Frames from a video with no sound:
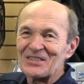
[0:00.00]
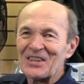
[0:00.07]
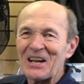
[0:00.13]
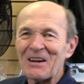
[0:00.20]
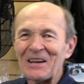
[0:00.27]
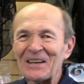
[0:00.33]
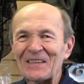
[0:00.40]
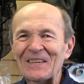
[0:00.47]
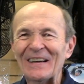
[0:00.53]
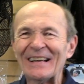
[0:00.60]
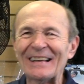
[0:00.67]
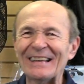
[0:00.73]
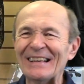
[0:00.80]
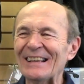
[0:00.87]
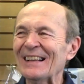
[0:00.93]
Ontario.
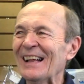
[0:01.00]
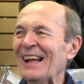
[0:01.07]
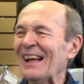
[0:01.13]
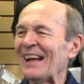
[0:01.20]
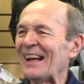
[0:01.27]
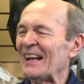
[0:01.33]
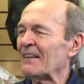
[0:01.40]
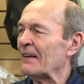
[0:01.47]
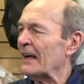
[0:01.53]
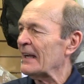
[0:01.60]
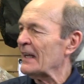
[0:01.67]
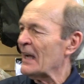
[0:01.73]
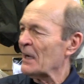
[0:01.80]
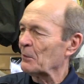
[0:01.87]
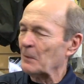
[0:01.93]

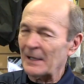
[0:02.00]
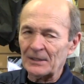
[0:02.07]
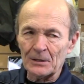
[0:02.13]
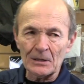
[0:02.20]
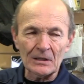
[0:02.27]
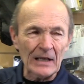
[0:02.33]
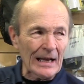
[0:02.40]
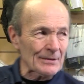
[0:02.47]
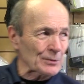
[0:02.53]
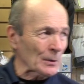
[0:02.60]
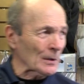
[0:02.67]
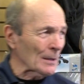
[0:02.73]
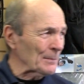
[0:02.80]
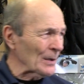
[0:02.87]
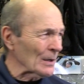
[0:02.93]
Anyway, yeah, great little dive
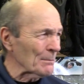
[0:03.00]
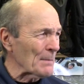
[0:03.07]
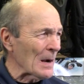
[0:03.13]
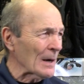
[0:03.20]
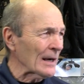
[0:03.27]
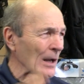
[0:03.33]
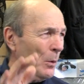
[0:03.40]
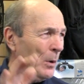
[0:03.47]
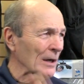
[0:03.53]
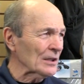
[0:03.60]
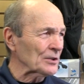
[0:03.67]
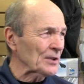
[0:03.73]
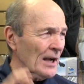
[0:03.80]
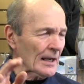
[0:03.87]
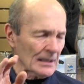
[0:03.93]
store up here in Barrie. And I want
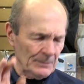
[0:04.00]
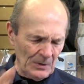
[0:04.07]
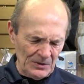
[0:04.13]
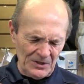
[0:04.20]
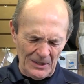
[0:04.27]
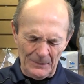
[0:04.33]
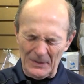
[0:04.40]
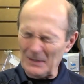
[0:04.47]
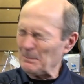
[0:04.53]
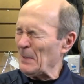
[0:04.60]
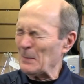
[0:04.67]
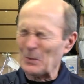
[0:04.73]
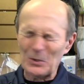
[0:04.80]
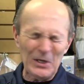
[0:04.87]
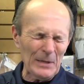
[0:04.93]
to talk about something that
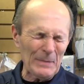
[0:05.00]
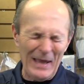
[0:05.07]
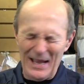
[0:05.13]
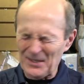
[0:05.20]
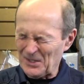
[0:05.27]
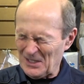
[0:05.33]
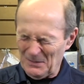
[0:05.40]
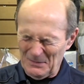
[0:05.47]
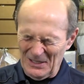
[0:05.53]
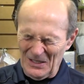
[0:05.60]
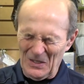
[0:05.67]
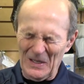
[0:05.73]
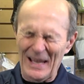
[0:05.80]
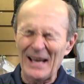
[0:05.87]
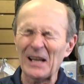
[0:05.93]
people keep asking me. You
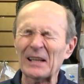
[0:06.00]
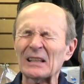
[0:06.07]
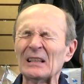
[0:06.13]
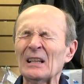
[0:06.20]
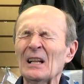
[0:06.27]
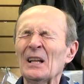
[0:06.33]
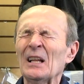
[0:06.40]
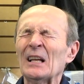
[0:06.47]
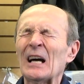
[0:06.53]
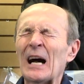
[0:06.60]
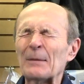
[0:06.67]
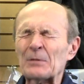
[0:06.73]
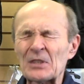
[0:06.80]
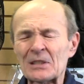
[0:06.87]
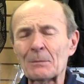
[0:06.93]
know, Alec,
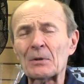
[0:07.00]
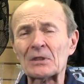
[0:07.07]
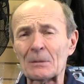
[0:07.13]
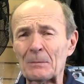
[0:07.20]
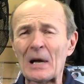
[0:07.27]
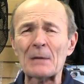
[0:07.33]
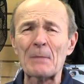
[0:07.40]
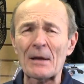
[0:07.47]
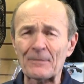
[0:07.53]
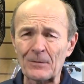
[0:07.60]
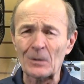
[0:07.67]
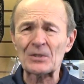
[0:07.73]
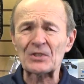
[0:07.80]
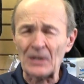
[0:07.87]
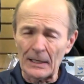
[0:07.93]
I'm just about to buy my
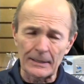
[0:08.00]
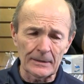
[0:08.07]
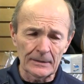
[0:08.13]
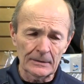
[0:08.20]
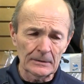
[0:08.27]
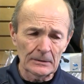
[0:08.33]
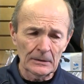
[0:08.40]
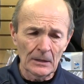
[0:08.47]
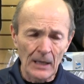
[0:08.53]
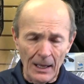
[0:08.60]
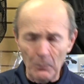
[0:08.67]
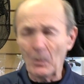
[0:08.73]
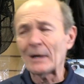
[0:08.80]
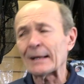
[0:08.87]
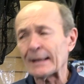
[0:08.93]
first tank.
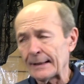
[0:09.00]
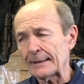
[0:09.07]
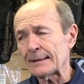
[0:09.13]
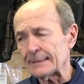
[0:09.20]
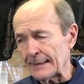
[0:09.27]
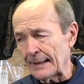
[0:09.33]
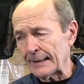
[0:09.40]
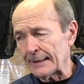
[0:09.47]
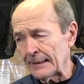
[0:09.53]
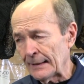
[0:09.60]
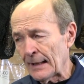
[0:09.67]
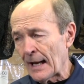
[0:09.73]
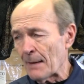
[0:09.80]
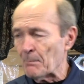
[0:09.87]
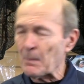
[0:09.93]
I want to get a tank.
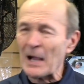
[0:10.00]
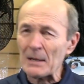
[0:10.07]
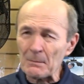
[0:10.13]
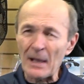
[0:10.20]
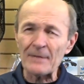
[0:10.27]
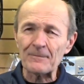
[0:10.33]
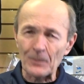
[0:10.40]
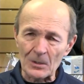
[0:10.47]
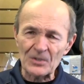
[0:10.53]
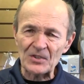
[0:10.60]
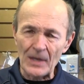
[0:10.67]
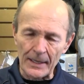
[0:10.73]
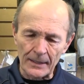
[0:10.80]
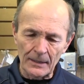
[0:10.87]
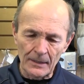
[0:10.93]
I'm buying my first
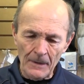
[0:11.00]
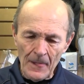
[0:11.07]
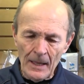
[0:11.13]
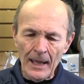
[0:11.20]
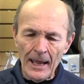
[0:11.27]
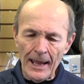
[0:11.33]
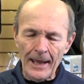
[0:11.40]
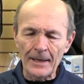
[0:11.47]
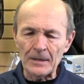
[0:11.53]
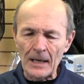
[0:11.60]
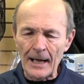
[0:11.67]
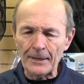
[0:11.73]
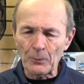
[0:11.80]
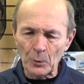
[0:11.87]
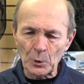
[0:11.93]
tank. And
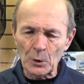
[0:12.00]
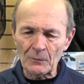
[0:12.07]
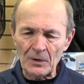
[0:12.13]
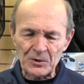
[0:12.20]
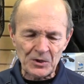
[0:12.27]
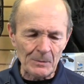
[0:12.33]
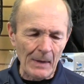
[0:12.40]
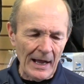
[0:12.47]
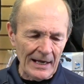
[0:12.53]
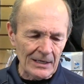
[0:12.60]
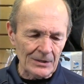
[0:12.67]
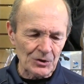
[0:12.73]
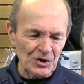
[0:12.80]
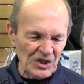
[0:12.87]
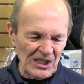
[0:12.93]
I don't know if I should buy
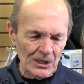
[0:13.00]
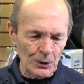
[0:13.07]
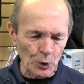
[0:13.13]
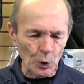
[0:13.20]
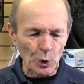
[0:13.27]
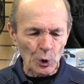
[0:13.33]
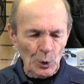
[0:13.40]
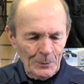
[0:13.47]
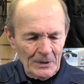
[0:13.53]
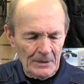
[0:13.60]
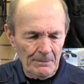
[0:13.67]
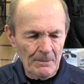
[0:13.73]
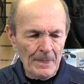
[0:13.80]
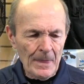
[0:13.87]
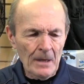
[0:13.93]
steel or
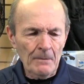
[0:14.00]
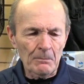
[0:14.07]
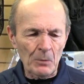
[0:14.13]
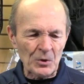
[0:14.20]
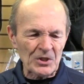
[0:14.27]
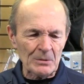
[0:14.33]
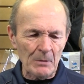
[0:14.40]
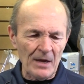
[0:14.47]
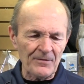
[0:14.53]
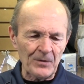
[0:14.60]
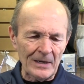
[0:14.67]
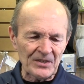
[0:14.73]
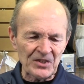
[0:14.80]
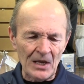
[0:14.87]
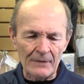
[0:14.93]
aluminum. Most of my
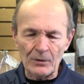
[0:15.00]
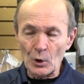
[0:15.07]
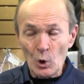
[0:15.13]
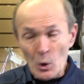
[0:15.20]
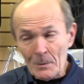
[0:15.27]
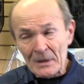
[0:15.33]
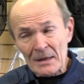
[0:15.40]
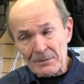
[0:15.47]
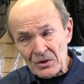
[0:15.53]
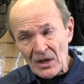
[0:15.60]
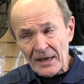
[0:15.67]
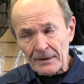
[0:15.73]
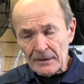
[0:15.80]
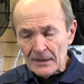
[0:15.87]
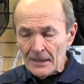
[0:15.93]
friends have an aluminum
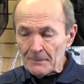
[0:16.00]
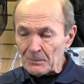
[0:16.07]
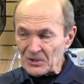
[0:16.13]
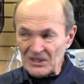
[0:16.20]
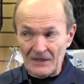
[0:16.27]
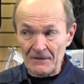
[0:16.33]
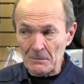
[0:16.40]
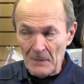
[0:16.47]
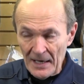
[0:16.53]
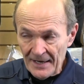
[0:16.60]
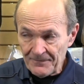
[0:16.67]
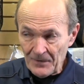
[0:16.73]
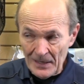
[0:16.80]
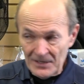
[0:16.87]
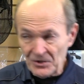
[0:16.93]
tank, but some of
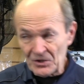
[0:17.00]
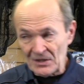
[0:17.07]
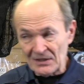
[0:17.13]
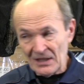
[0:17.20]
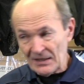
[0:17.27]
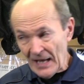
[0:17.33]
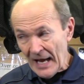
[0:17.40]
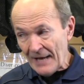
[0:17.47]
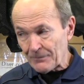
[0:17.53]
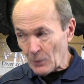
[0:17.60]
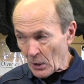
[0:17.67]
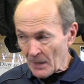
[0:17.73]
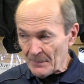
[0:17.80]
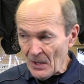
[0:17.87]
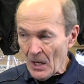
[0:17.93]
my friends in the dive
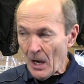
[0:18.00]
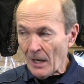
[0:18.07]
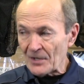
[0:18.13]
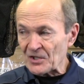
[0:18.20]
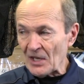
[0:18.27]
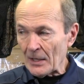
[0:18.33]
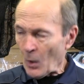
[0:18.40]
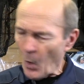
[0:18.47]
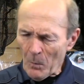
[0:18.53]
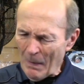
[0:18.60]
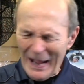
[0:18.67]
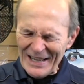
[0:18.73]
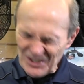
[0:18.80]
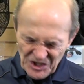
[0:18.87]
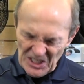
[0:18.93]
club are saying, oh,
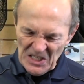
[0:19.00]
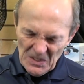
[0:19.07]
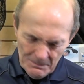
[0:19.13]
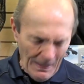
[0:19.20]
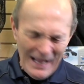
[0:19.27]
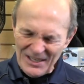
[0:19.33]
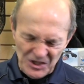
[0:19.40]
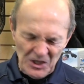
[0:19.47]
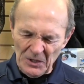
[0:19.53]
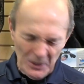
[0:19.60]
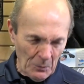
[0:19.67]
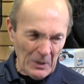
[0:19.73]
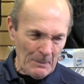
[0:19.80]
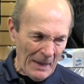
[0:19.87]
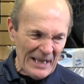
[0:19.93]
buy steel.
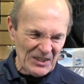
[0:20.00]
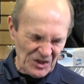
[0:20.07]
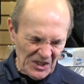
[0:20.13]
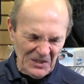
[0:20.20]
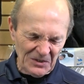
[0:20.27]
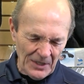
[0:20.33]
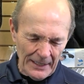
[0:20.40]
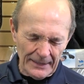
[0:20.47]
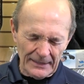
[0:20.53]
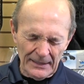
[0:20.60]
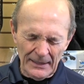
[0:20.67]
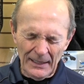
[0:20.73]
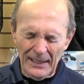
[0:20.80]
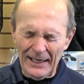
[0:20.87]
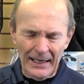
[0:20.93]
You want to buy a steel tank.
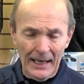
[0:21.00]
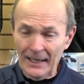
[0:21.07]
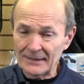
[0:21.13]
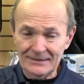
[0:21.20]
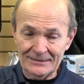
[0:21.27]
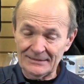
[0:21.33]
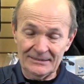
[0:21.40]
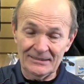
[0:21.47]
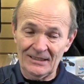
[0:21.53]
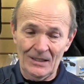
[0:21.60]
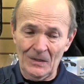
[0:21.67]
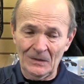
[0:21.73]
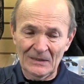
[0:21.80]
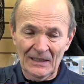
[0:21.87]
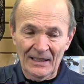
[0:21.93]

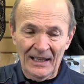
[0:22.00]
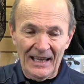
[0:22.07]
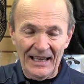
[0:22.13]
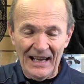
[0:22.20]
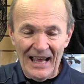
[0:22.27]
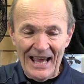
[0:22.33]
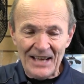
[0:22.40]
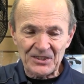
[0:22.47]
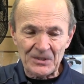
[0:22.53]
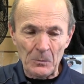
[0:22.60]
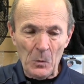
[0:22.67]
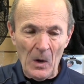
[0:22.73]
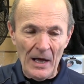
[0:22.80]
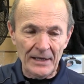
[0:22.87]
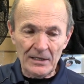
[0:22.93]
And I asked
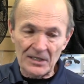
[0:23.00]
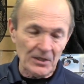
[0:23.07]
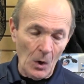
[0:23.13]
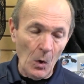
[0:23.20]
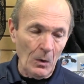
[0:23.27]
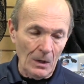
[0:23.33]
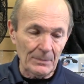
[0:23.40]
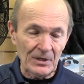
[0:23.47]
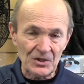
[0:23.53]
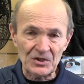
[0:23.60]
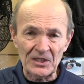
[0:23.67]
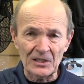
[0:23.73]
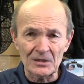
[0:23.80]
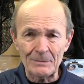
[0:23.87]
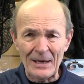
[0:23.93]
them why, and they said, oh, because
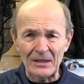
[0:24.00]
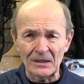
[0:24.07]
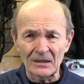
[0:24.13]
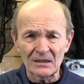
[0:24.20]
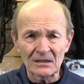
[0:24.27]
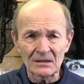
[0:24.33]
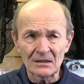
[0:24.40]
steel's better.